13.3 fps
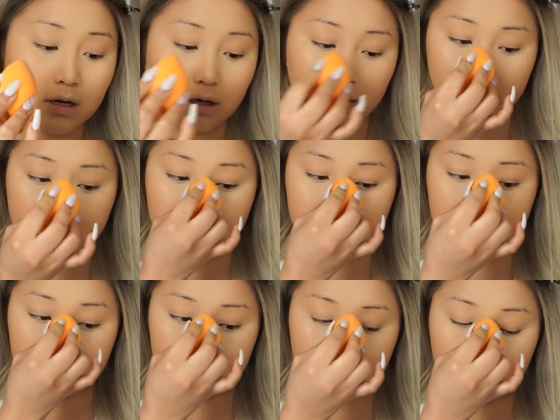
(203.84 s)
Okay,
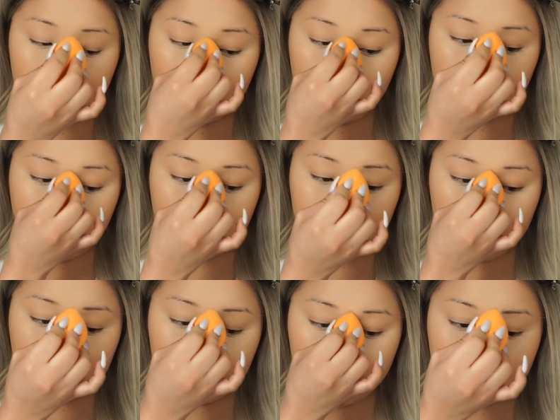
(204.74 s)
so what are
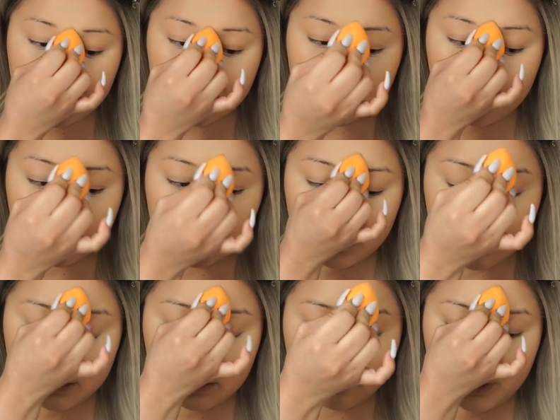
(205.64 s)
your future goals
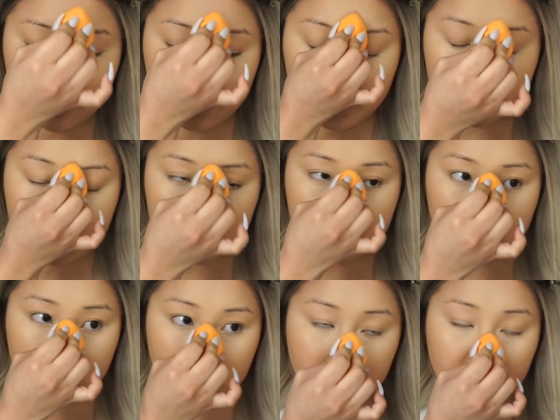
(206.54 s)
in the beauty
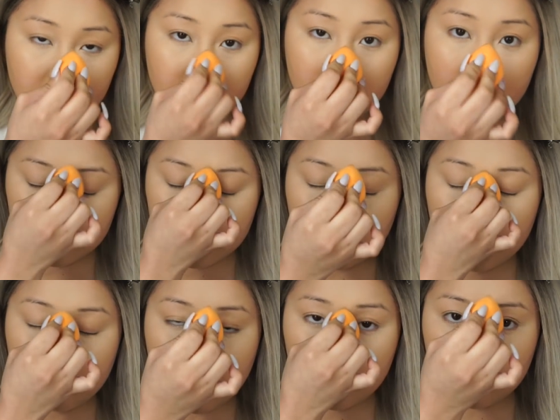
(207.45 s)
industry? So one
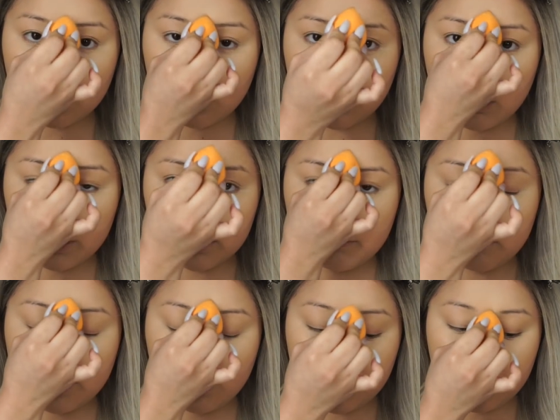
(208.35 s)
of my goals in the
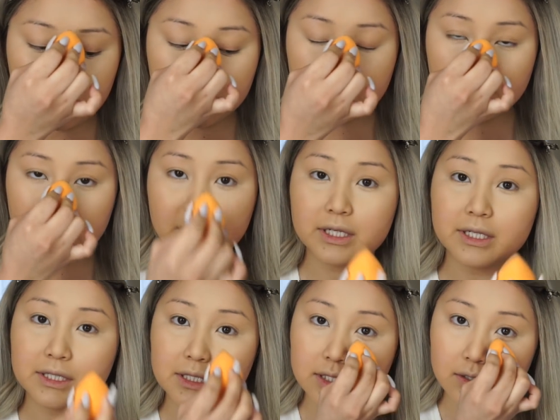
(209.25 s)
beauty industry
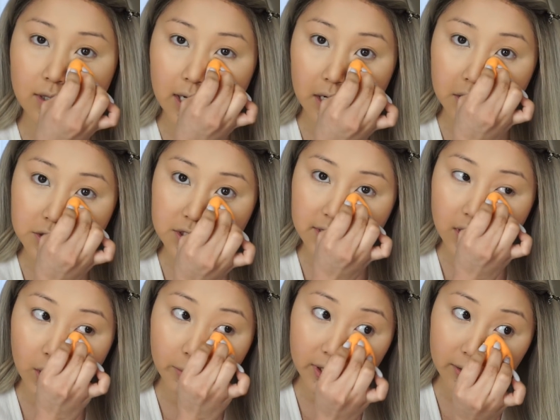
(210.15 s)
is to actually
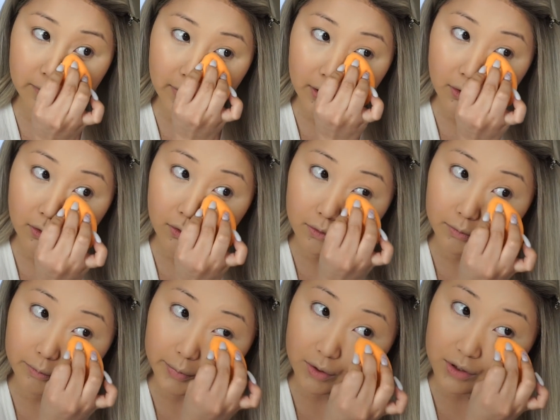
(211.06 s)
open up my
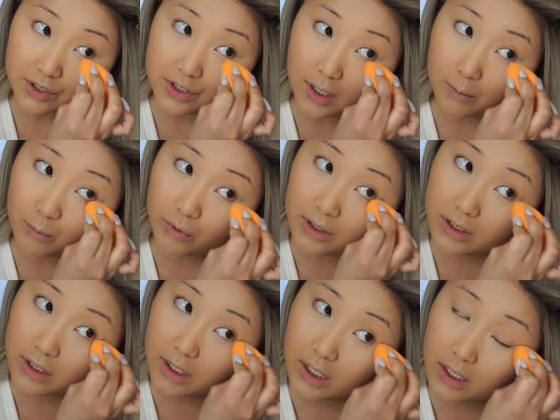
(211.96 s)
own beauty shop one
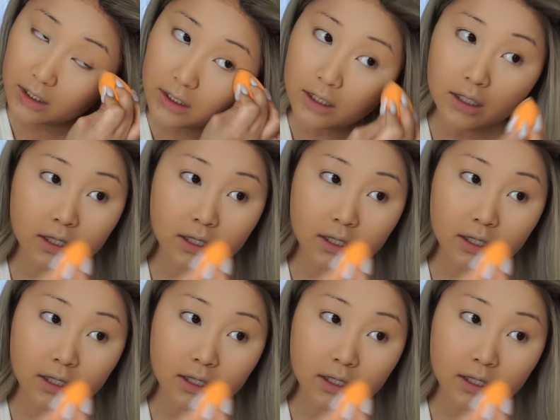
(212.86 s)
day.